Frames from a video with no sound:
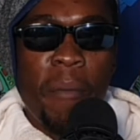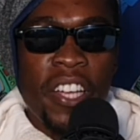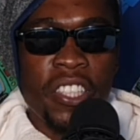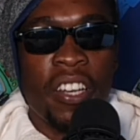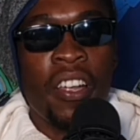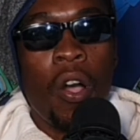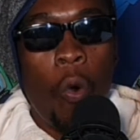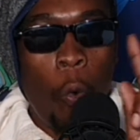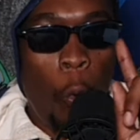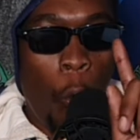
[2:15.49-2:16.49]
Imagine
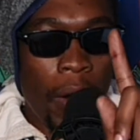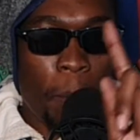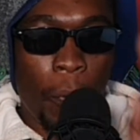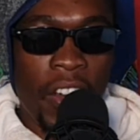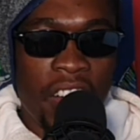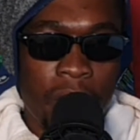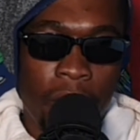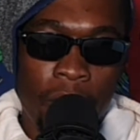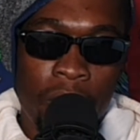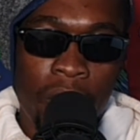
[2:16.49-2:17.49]
one
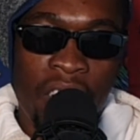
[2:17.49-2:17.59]
production